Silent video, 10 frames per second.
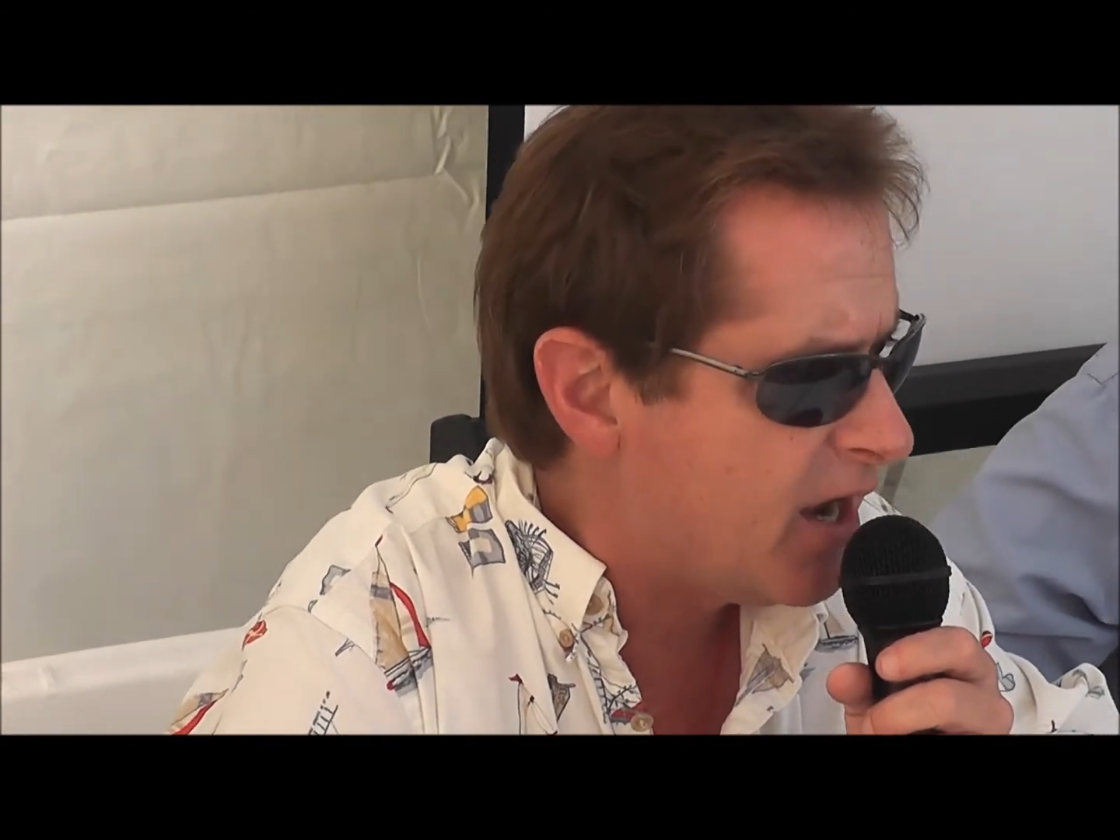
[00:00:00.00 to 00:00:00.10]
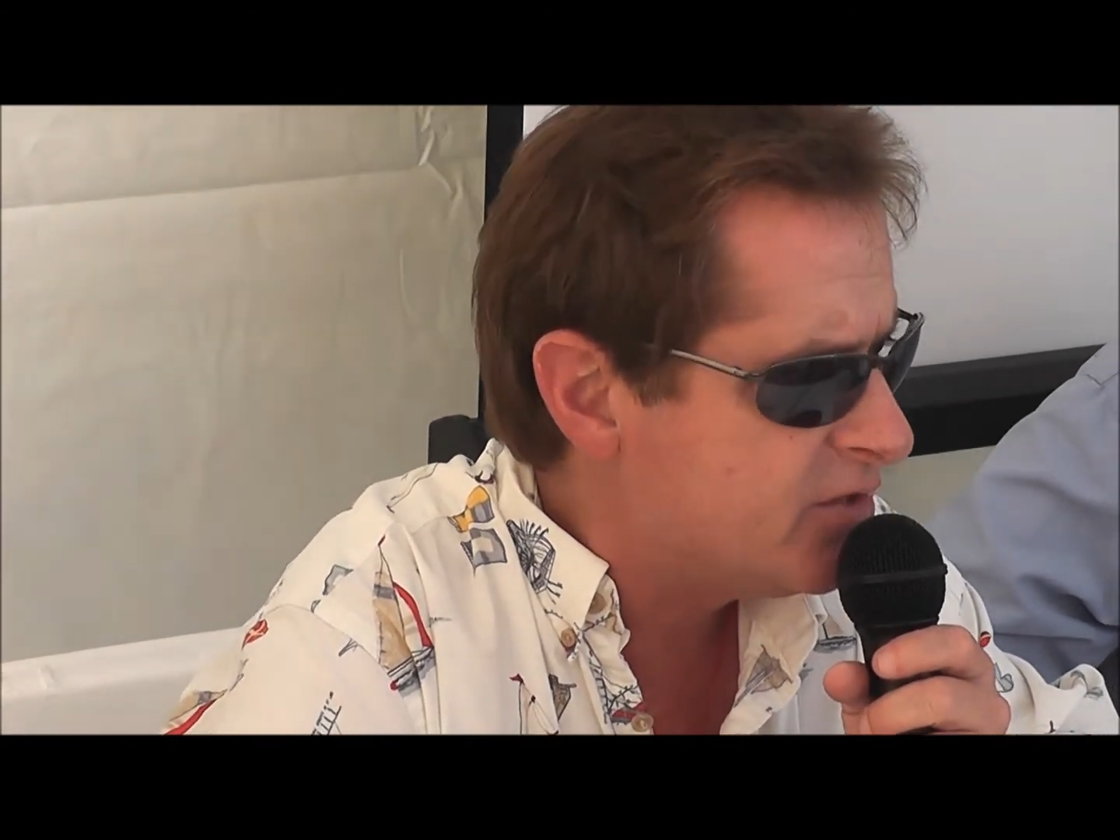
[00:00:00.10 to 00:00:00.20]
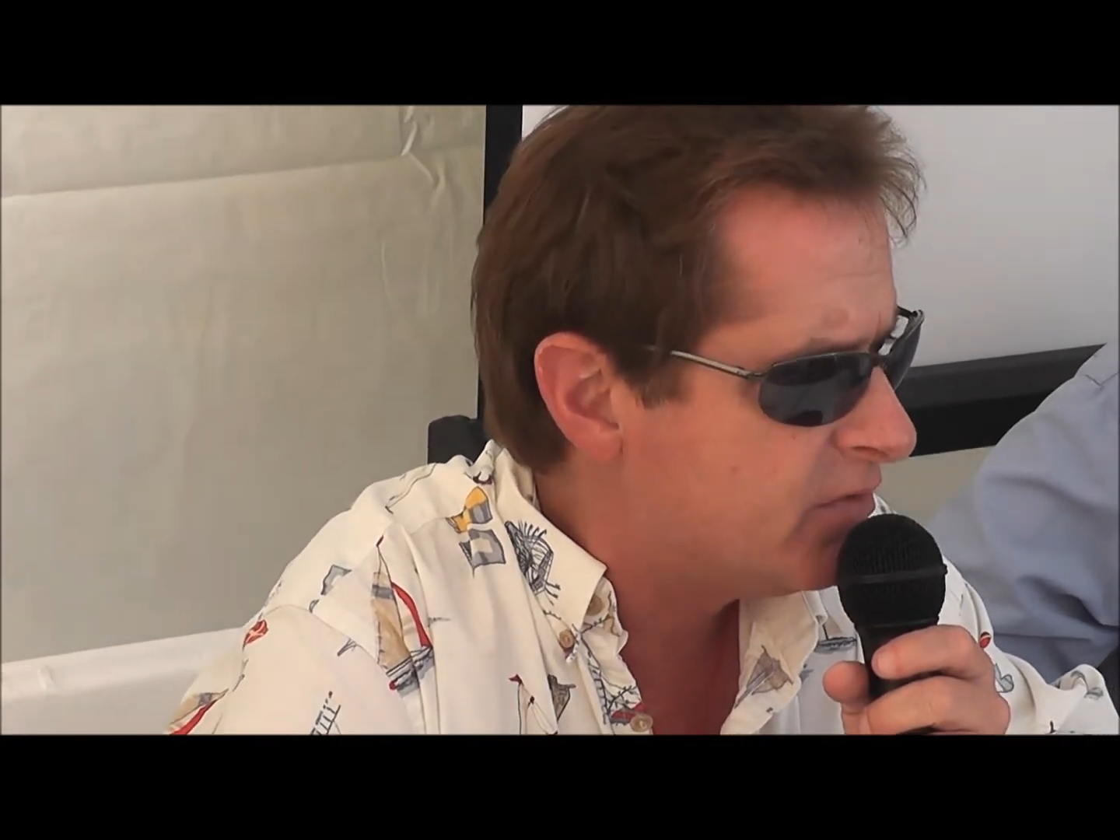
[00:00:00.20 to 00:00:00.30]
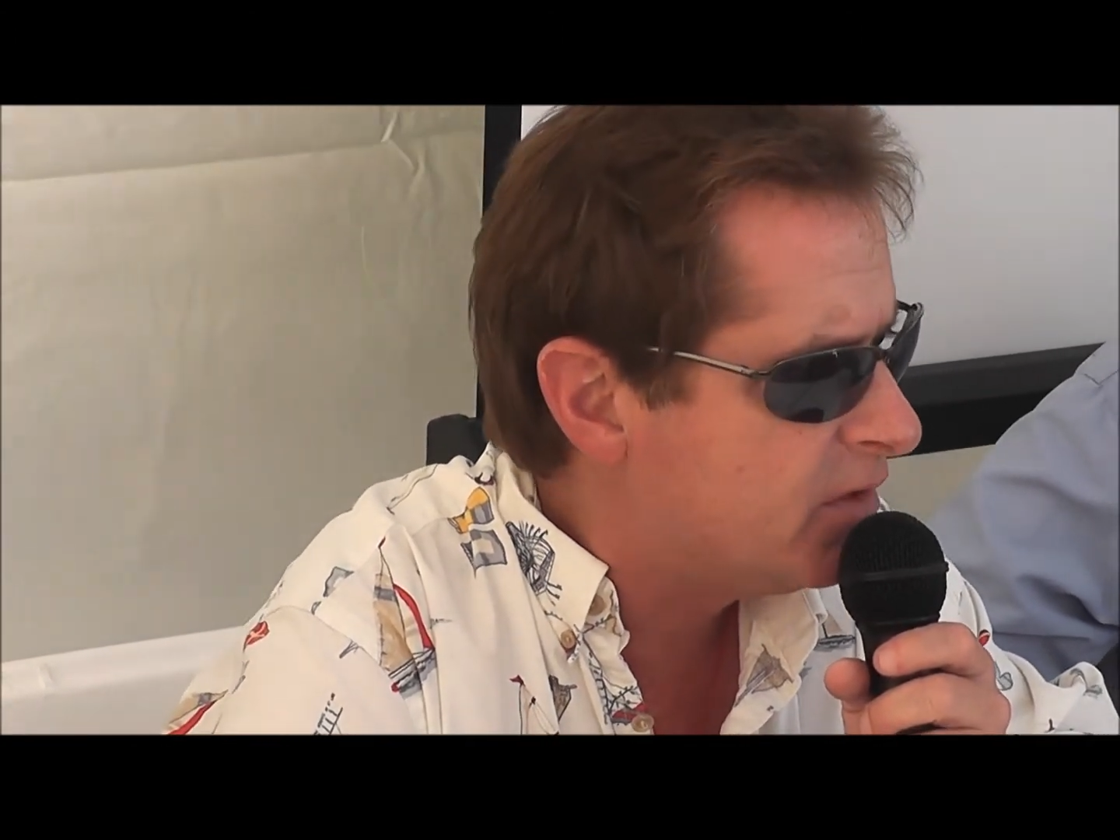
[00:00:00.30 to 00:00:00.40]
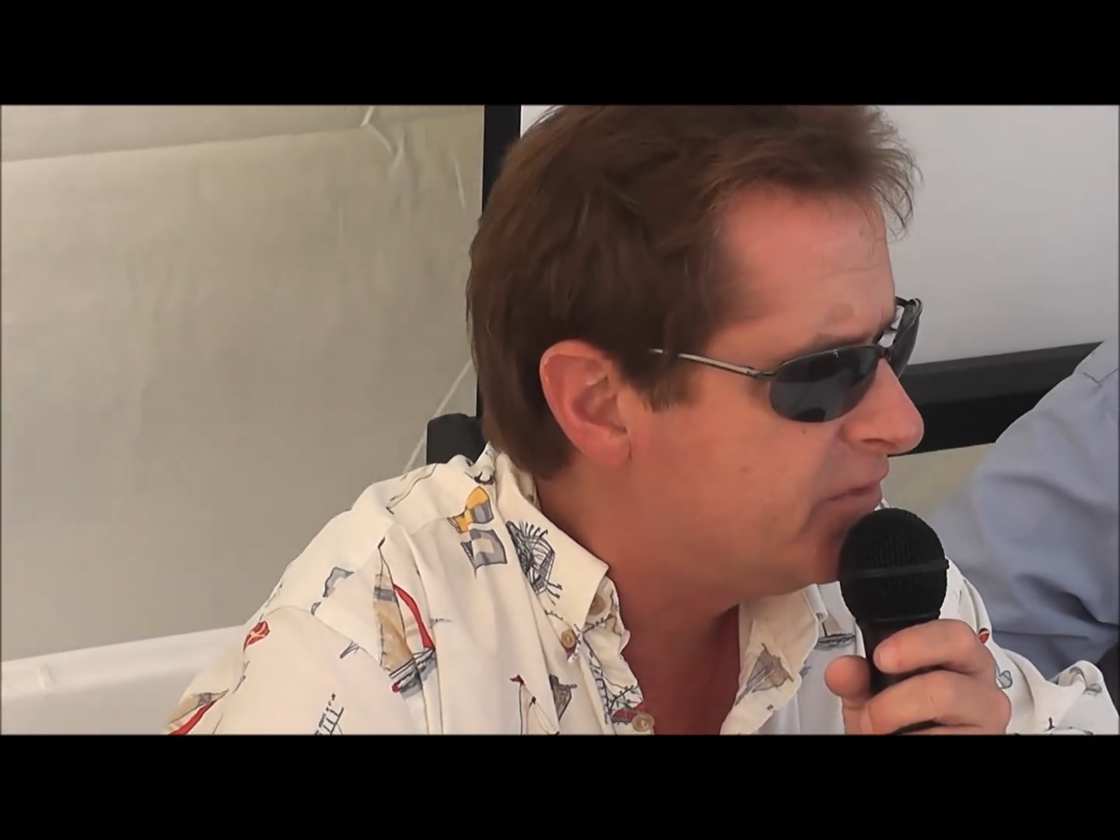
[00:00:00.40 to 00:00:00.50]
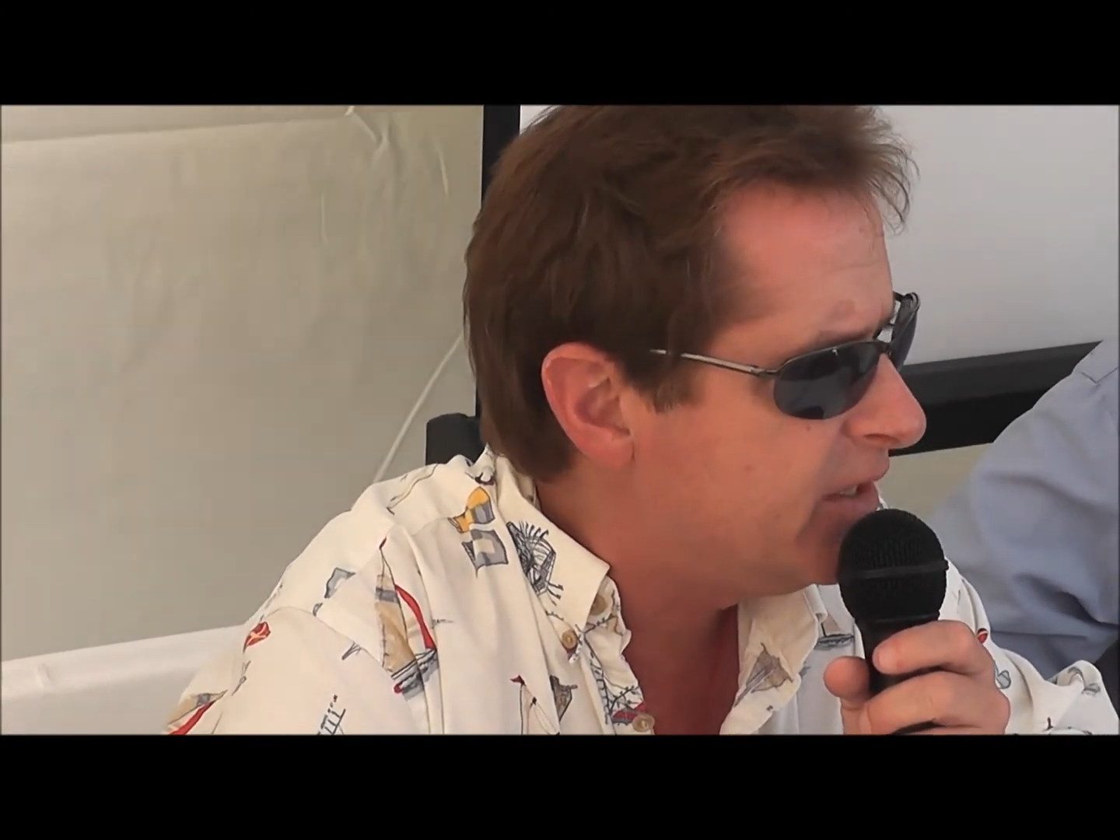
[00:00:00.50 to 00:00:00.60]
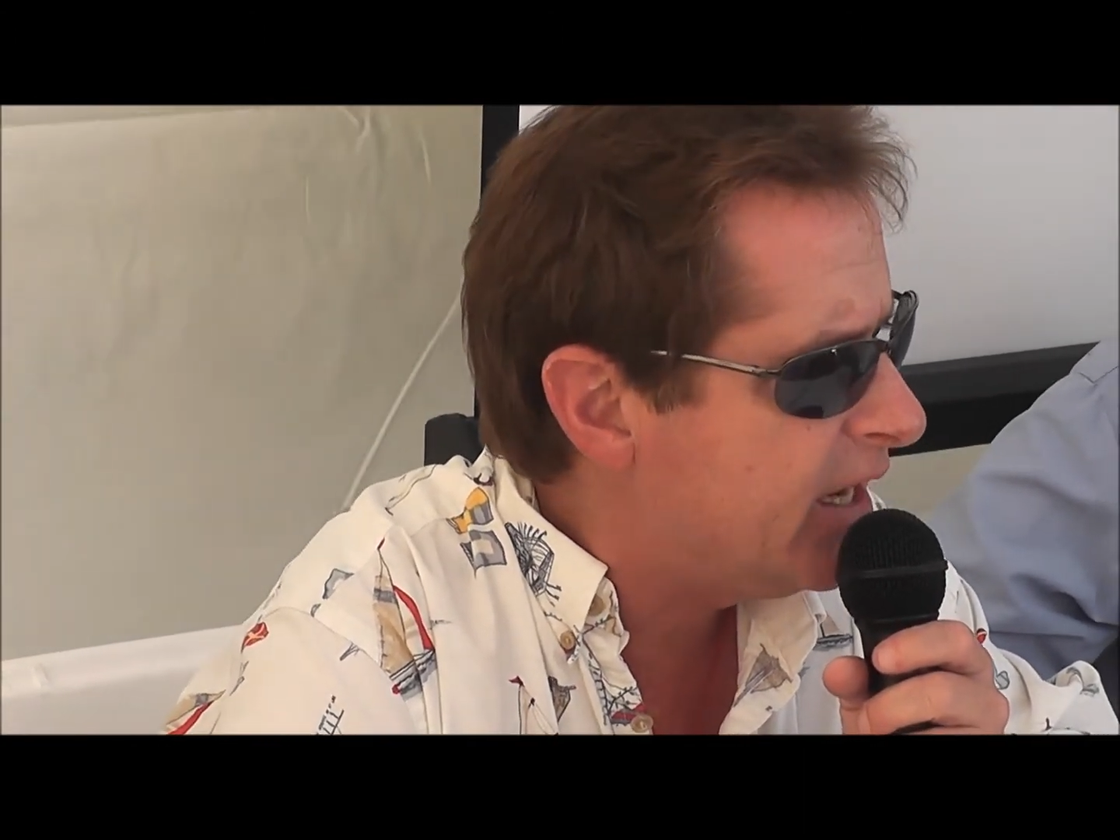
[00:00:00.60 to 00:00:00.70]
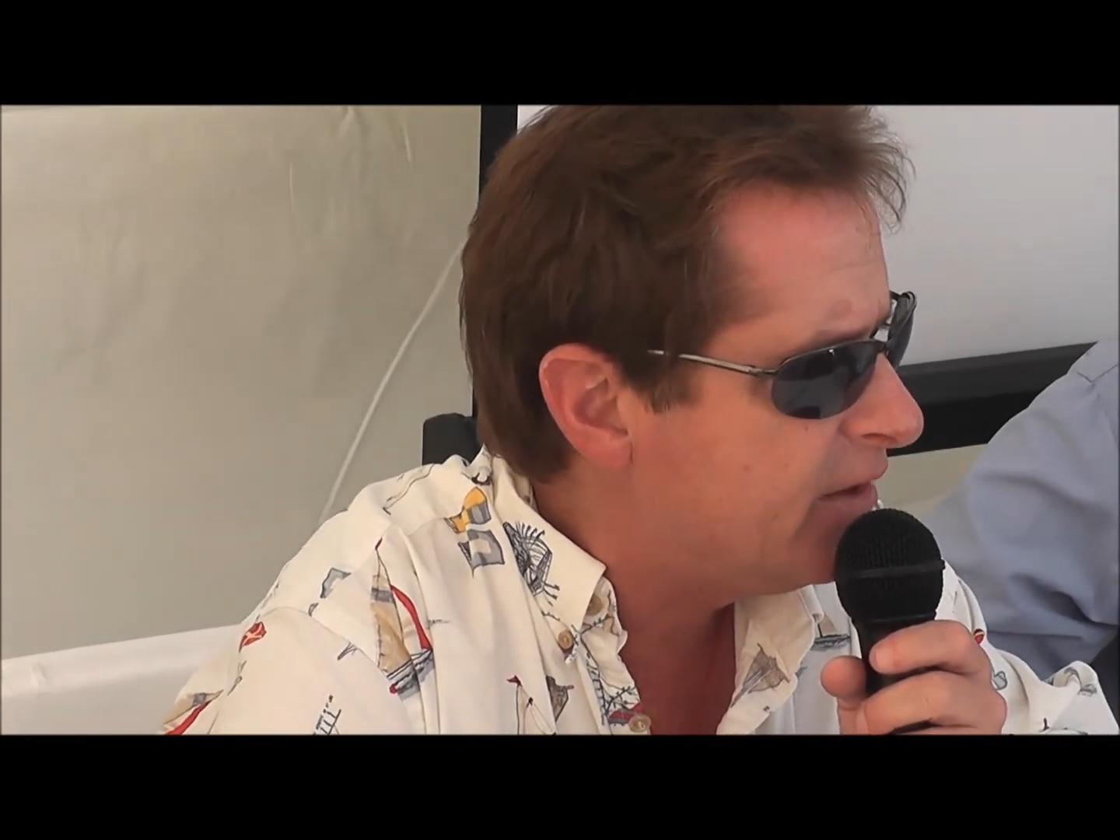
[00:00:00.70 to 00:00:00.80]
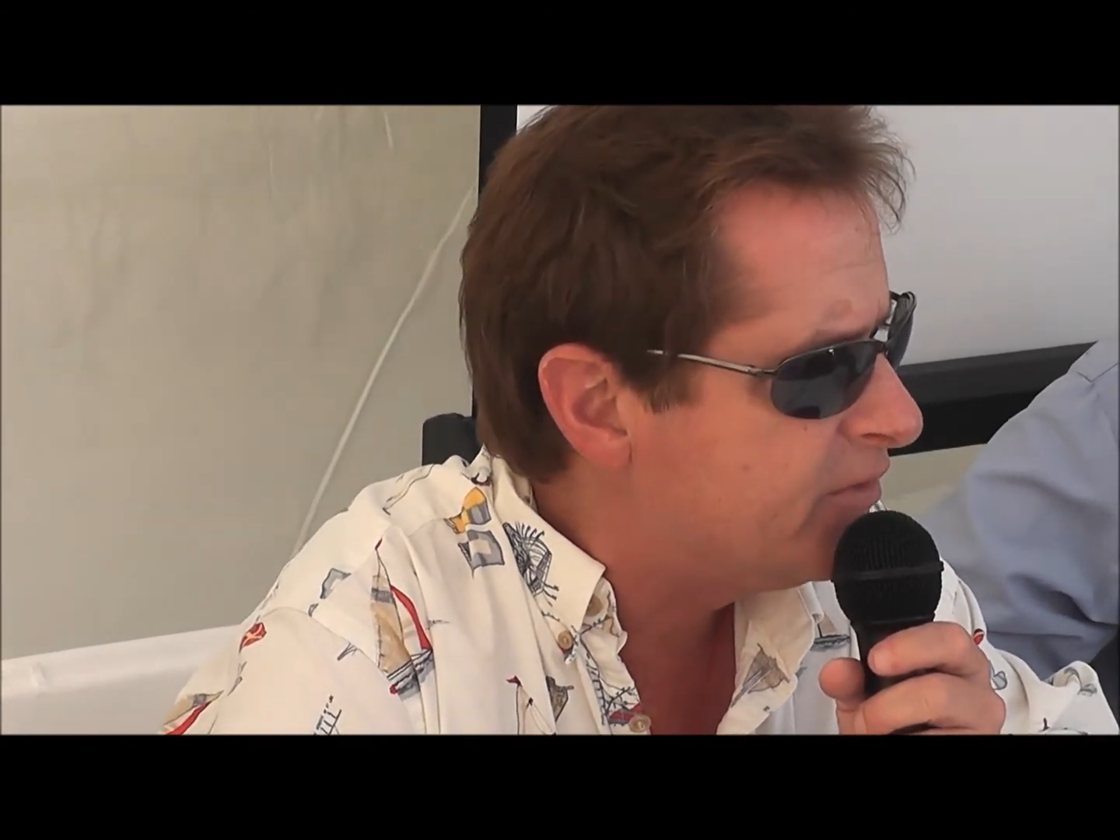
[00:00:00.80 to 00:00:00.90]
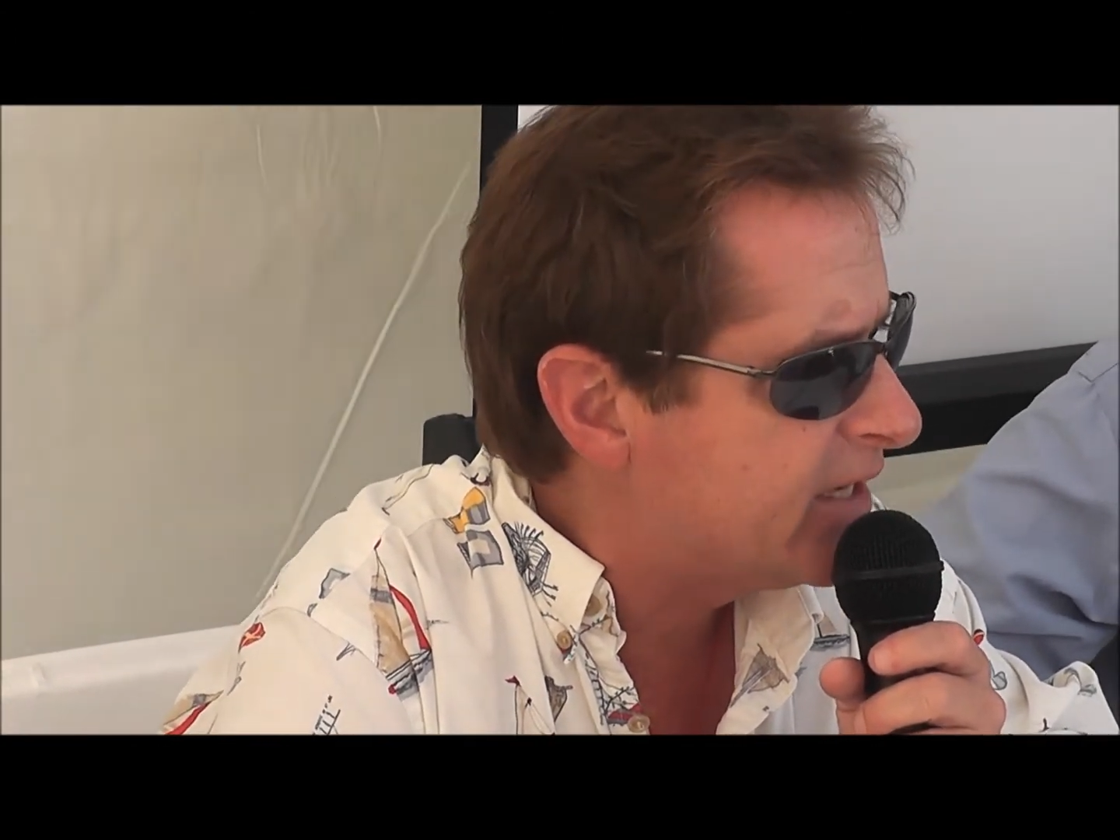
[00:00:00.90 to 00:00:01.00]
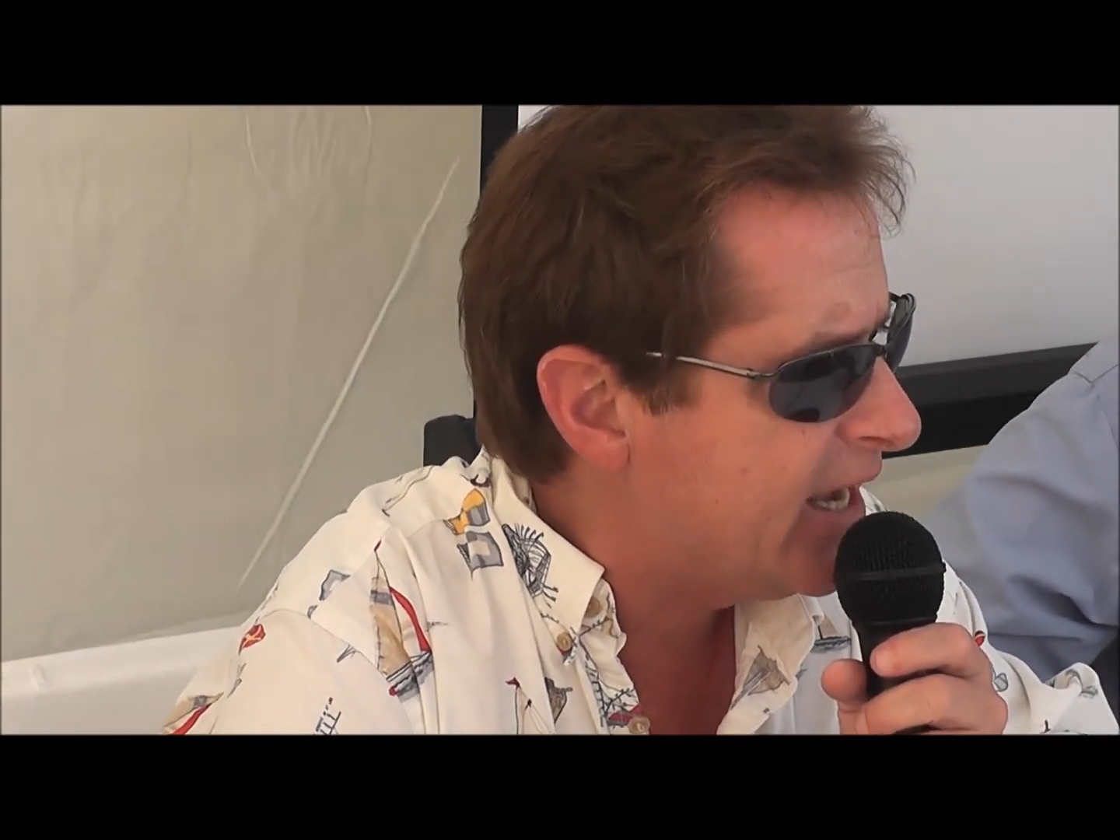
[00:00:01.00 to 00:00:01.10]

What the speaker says: positive in VA for